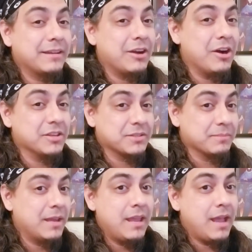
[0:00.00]
Awesome.
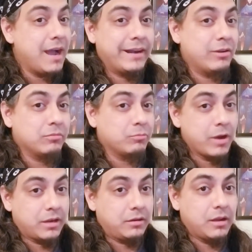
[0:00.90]
I don't
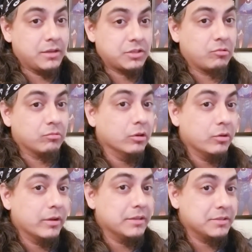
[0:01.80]
recognize
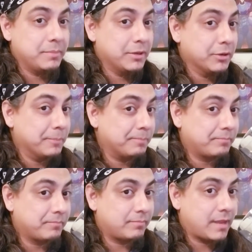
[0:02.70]
Corona as a beer.
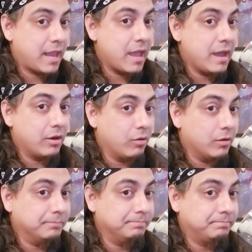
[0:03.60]
At
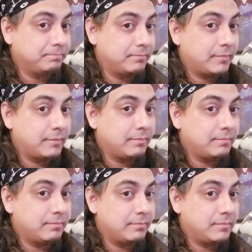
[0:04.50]
all.
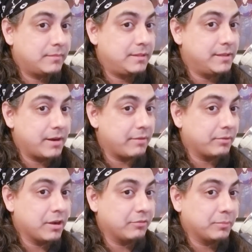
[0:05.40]
Don't
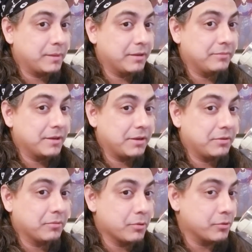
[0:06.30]
ever offer me a fucking
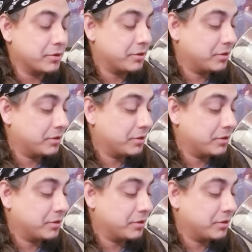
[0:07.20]
Corona.